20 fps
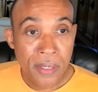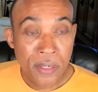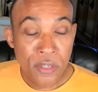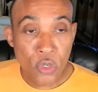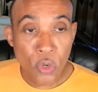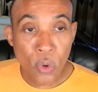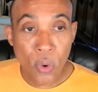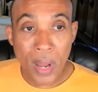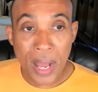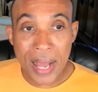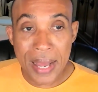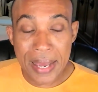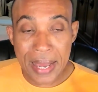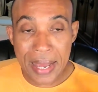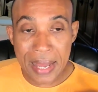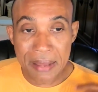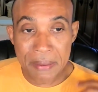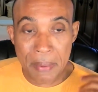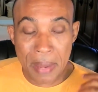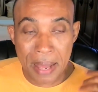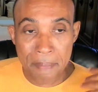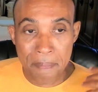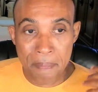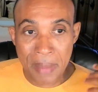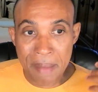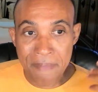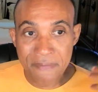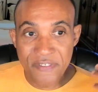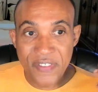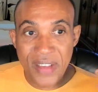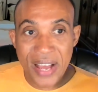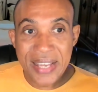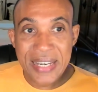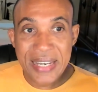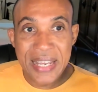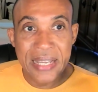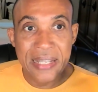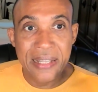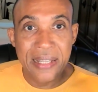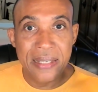So I'm
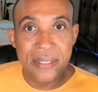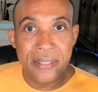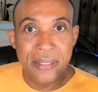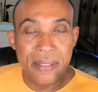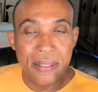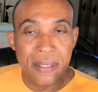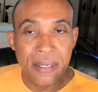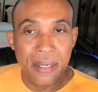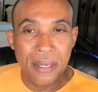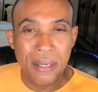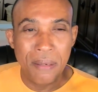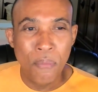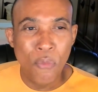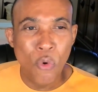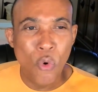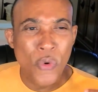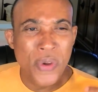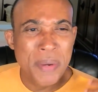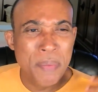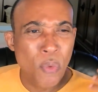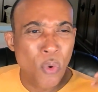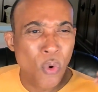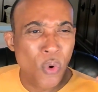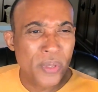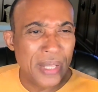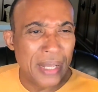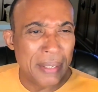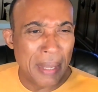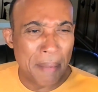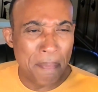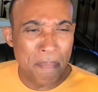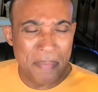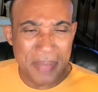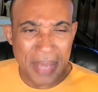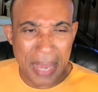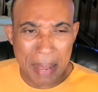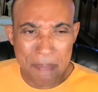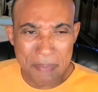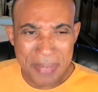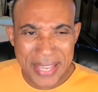finding in this more and more that
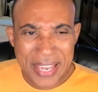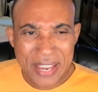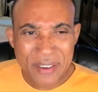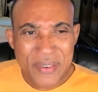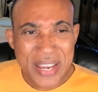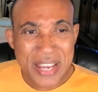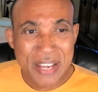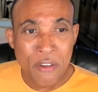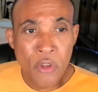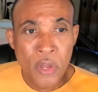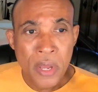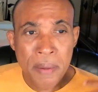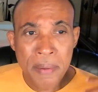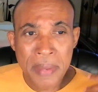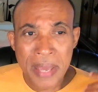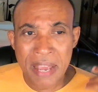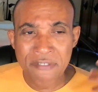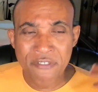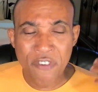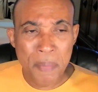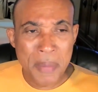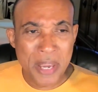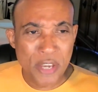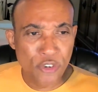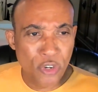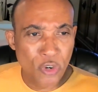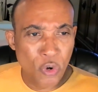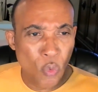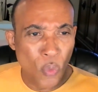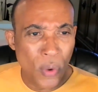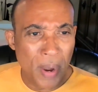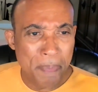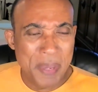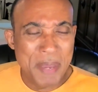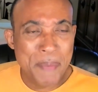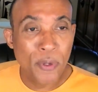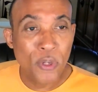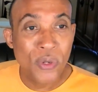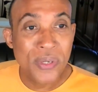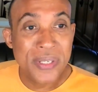I'm hearing information or where
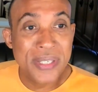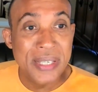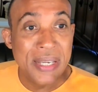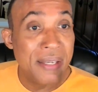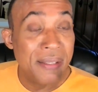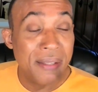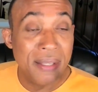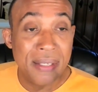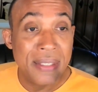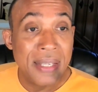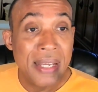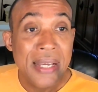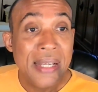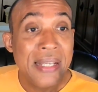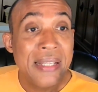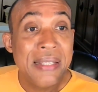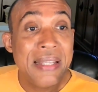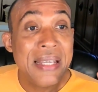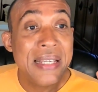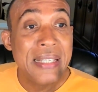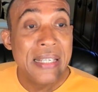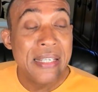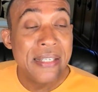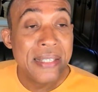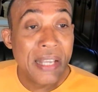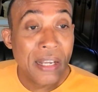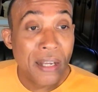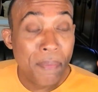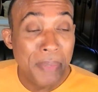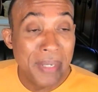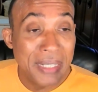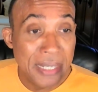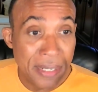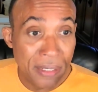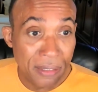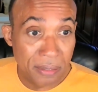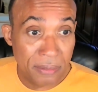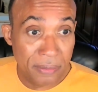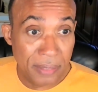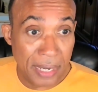people are saying this is completely
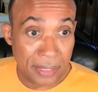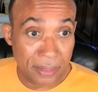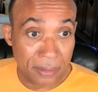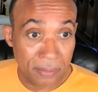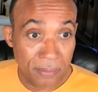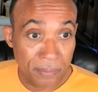incorrect.